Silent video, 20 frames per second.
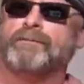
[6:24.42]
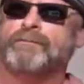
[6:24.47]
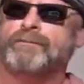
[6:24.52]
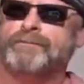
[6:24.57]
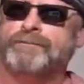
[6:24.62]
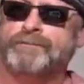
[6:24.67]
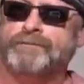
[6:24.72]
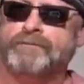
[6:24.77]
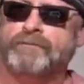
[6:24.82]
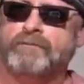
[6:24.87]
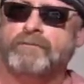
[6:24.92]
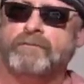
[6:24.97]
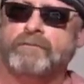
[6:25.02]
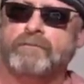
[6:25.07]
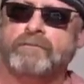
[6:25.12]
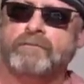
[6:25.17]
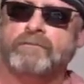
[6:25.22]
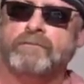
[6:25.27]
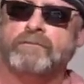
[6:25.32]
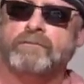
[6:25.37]

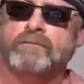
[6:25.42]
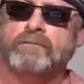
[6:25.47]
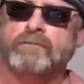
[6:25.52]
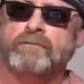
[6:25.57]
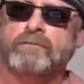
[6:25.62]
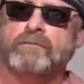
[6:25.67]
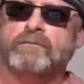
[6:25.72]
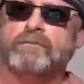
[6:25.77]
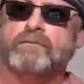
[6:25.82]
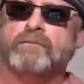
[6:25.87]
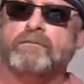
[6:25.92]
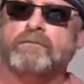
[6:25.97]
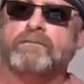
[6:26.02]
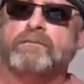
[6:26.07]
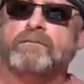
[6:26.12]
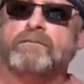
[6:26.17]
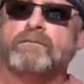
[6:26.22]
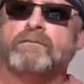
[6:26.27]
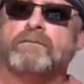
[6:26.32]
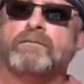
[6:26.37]

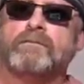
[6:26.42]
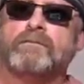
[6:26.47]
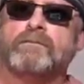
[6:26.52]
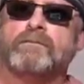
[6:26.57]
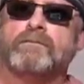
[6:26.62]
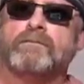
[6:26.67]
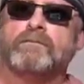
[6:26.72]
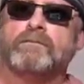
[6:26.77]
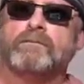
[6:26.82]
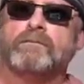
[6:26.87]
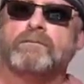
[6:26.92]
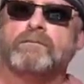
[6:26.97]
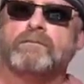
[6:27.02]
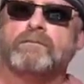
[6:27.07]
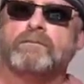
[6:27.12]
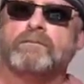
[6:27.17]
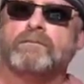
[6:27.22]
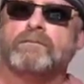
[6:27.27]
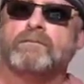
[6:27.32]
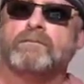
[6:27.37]

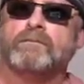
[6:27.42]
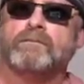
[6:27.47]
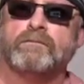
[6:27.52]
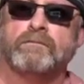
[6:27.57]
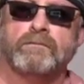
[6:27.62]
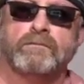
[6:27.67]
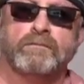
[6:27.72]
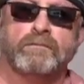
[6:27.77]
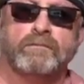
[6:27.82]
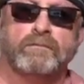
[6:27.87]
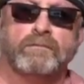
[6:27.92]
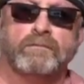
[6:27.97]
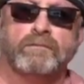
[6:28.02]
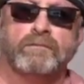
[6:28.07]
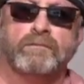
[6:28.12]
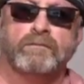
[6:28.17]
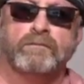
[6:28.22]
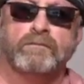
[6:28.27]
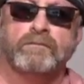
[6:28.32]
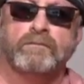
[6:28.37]

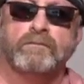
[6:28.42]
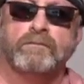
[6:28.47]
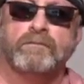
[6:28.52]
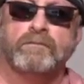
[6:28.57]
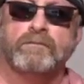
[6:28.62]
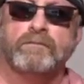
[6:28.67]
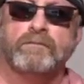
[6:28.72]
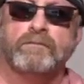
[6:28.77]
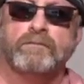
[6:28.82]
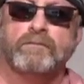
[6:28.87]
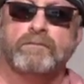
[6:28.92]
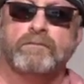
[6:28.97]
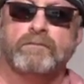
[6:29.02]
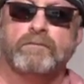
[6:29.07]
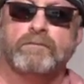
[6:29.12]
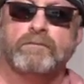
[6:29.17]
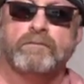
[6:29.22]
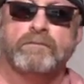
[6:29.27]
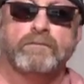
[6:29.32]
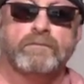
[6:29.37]

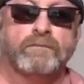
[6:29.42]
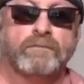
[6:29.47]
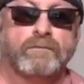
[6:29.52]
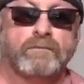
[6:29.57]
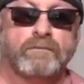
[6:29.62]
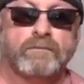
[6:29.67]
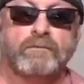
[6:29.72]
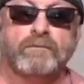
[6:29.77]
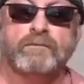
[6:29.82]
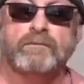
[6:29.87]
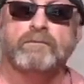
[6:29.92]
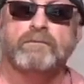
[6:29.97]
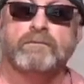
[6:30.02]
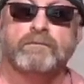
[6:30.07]
(silent)